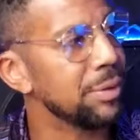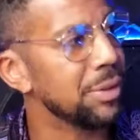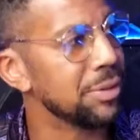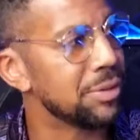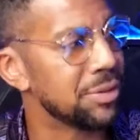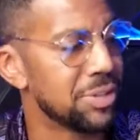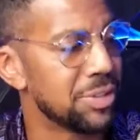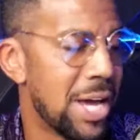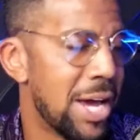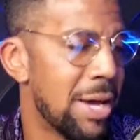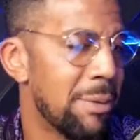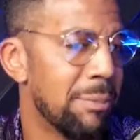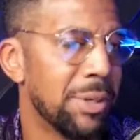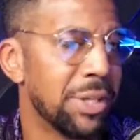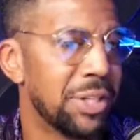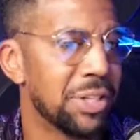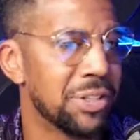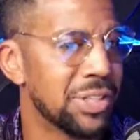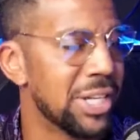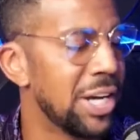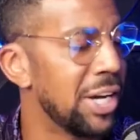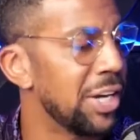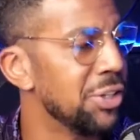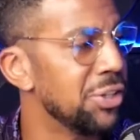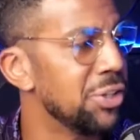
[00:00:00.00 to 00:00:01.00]
it's not
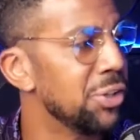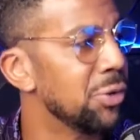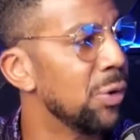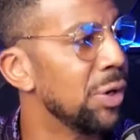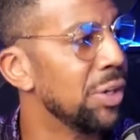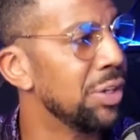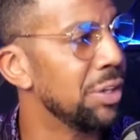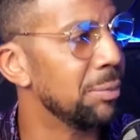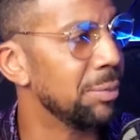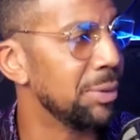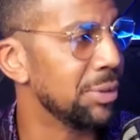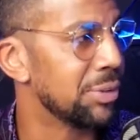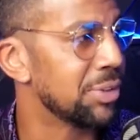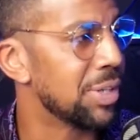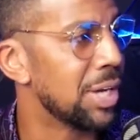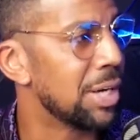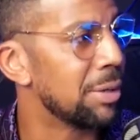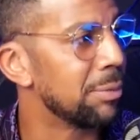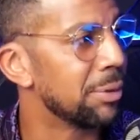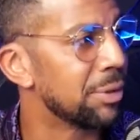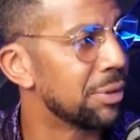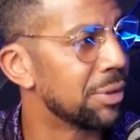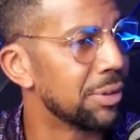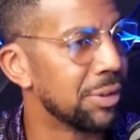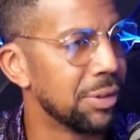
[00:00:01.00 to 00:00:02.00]
because I enjoy them. It's
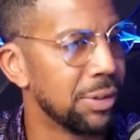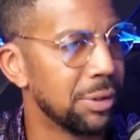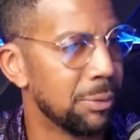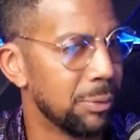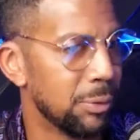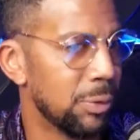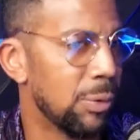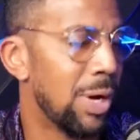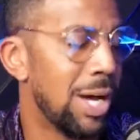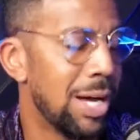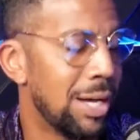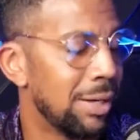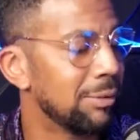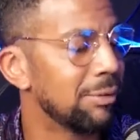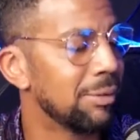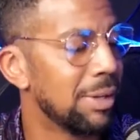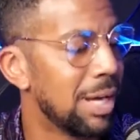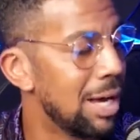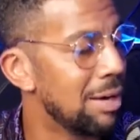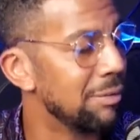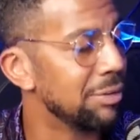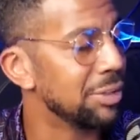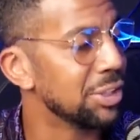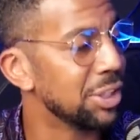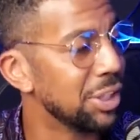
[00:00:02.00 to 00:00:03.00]
not because well,
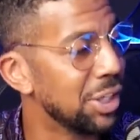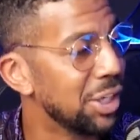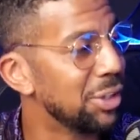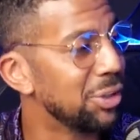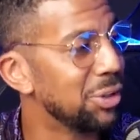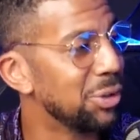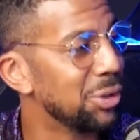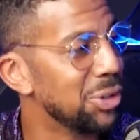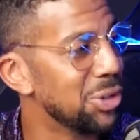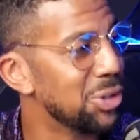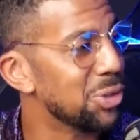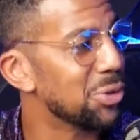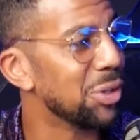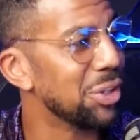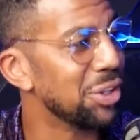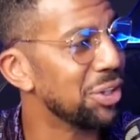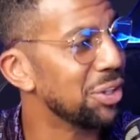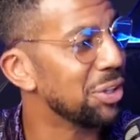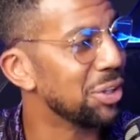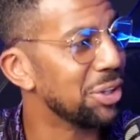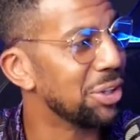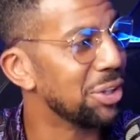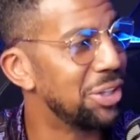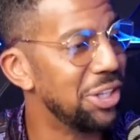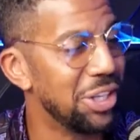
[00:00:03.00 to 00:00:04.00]
obviously I do enjoy
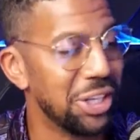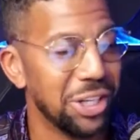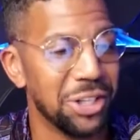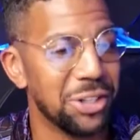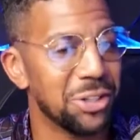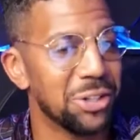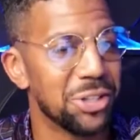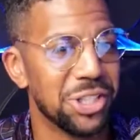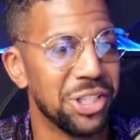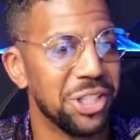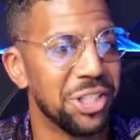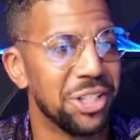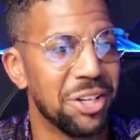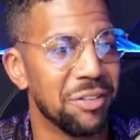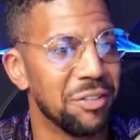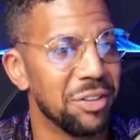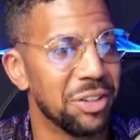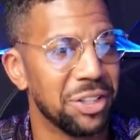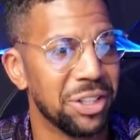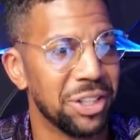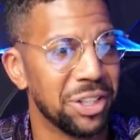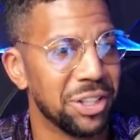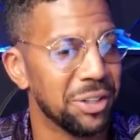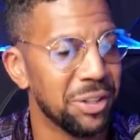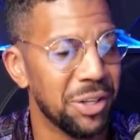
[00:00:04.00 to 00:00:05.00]
the, the energy and
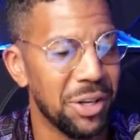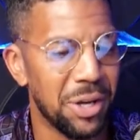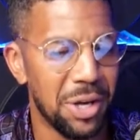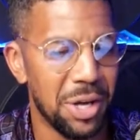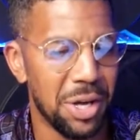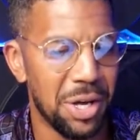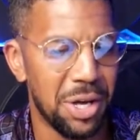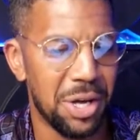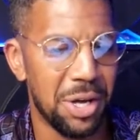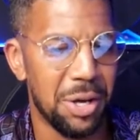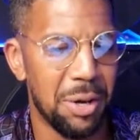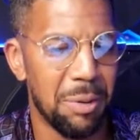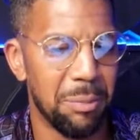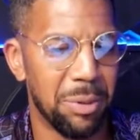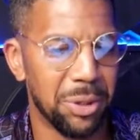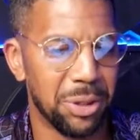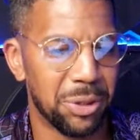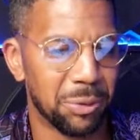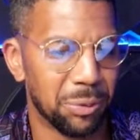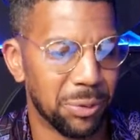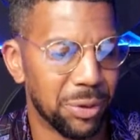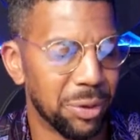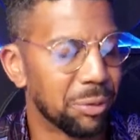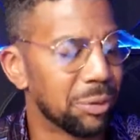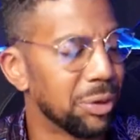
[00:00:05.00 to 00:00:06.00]
everything, but
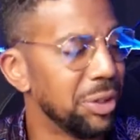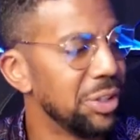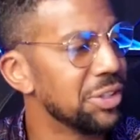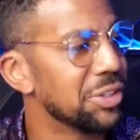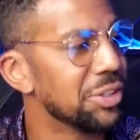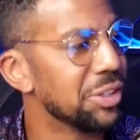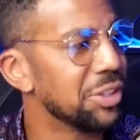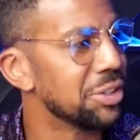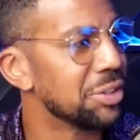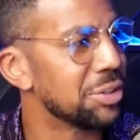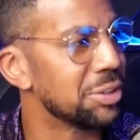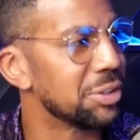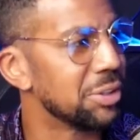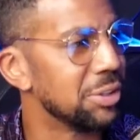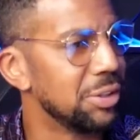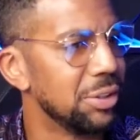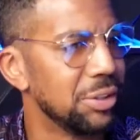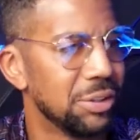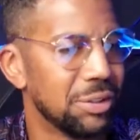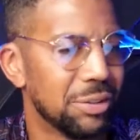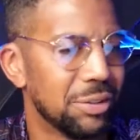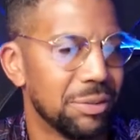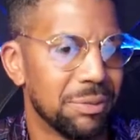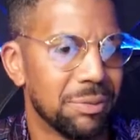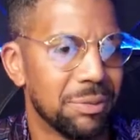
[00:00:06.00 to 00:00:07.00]
the real reason is
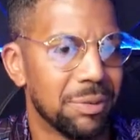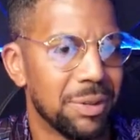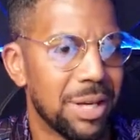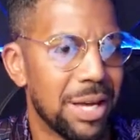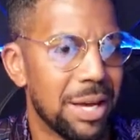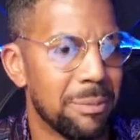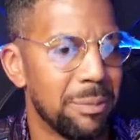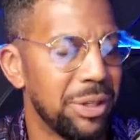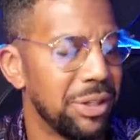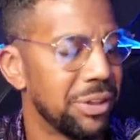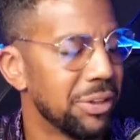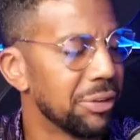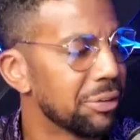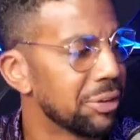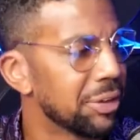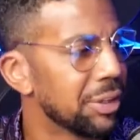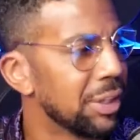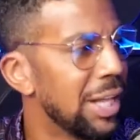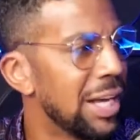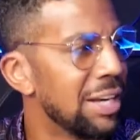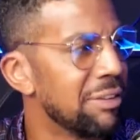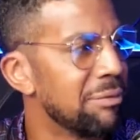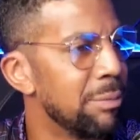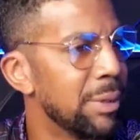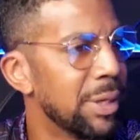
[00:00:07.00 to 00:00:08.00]
I mean, they're the
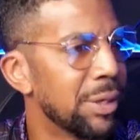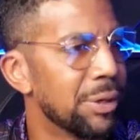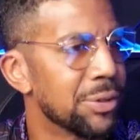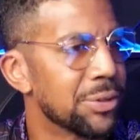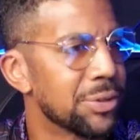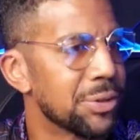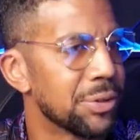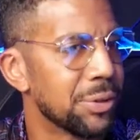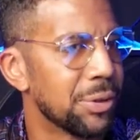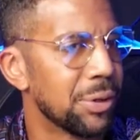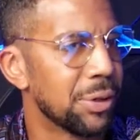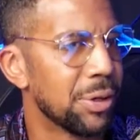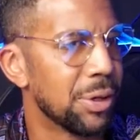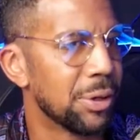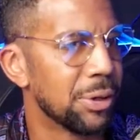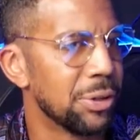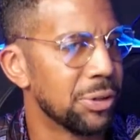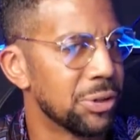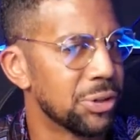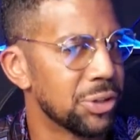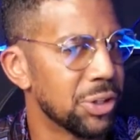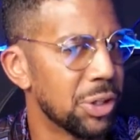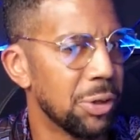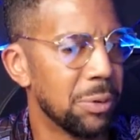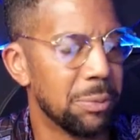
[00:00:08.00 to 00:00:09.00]
life bearers. Uh,
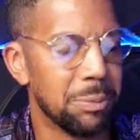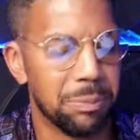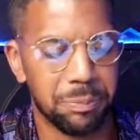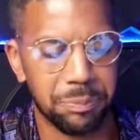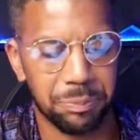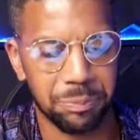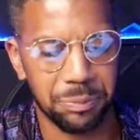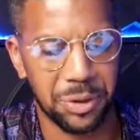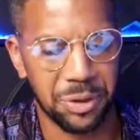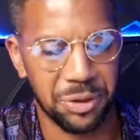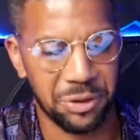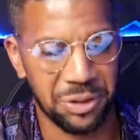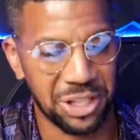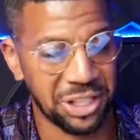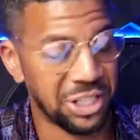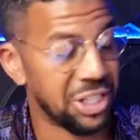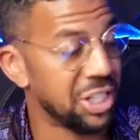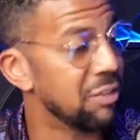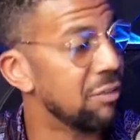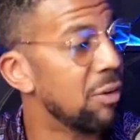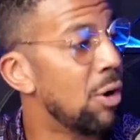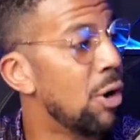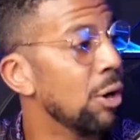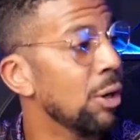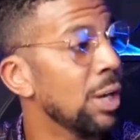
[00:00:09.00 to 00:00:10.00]
mm. So they
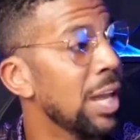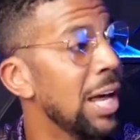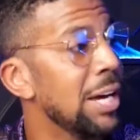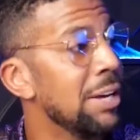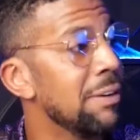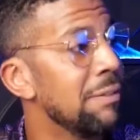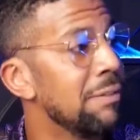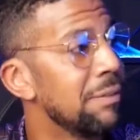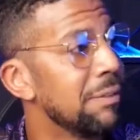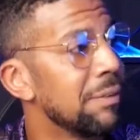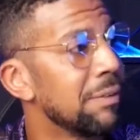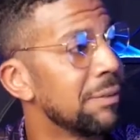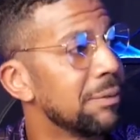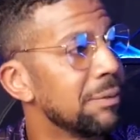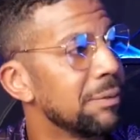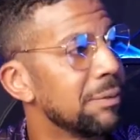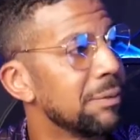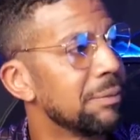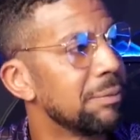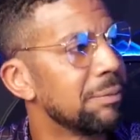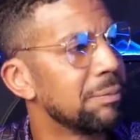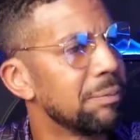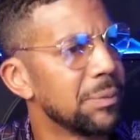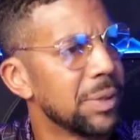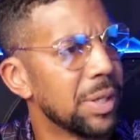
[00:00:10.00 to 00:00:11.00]
give all life.
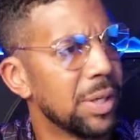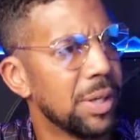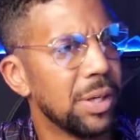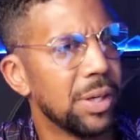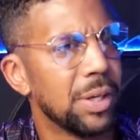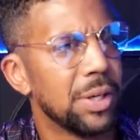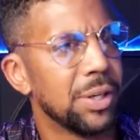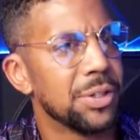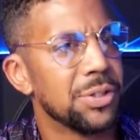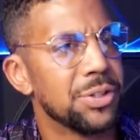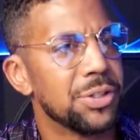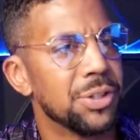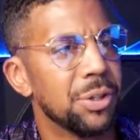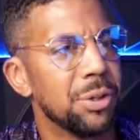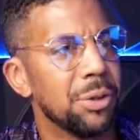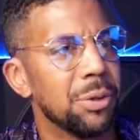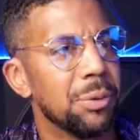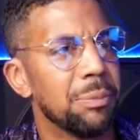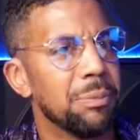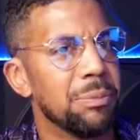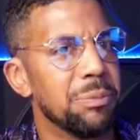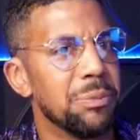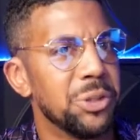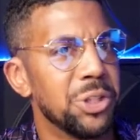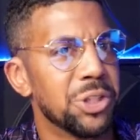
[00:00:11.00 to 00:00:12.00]

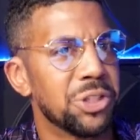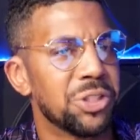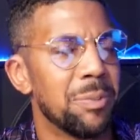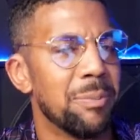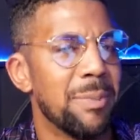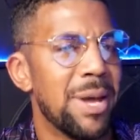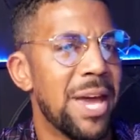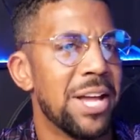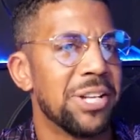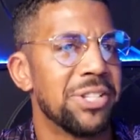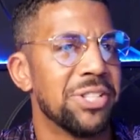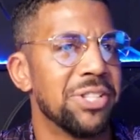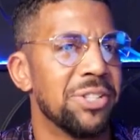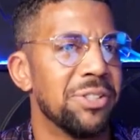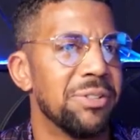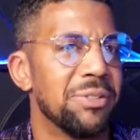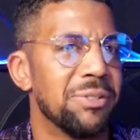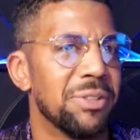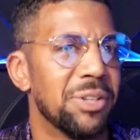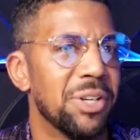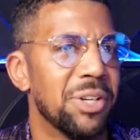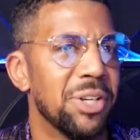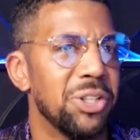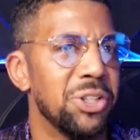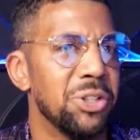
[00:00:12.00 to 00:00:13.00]
So just
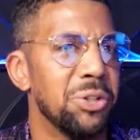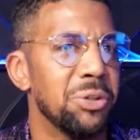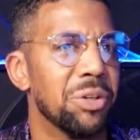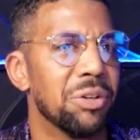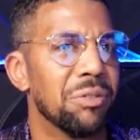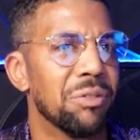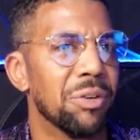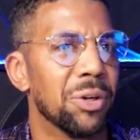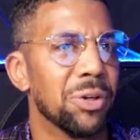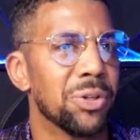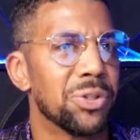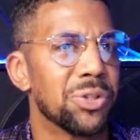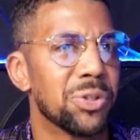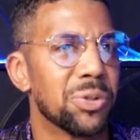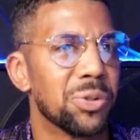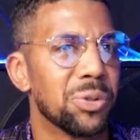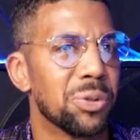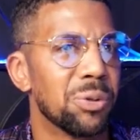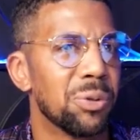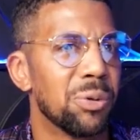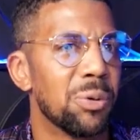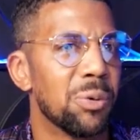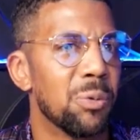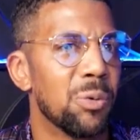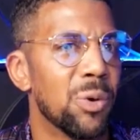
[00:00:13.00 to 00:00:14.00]
imagine a universe
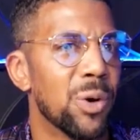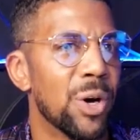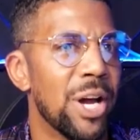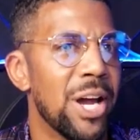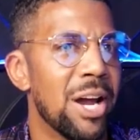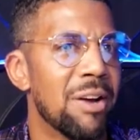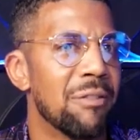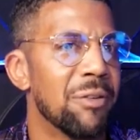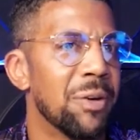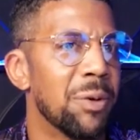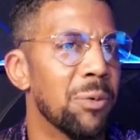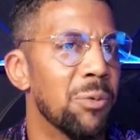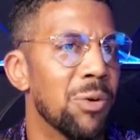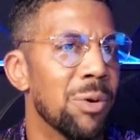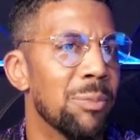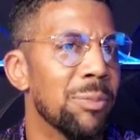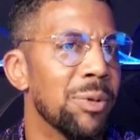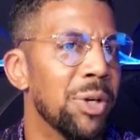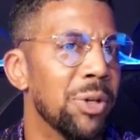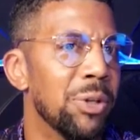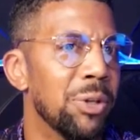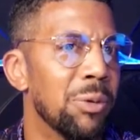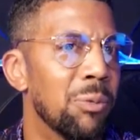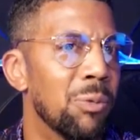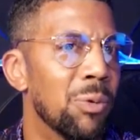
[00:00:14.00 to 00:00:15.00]
where every
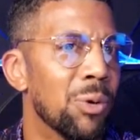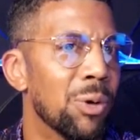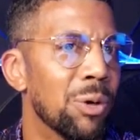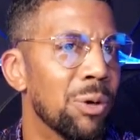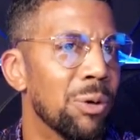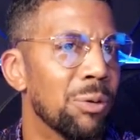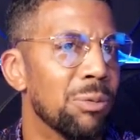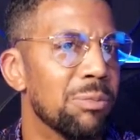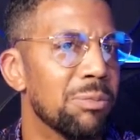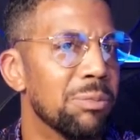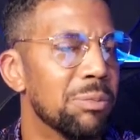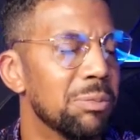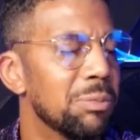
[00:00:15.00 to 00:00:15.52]
woman in the world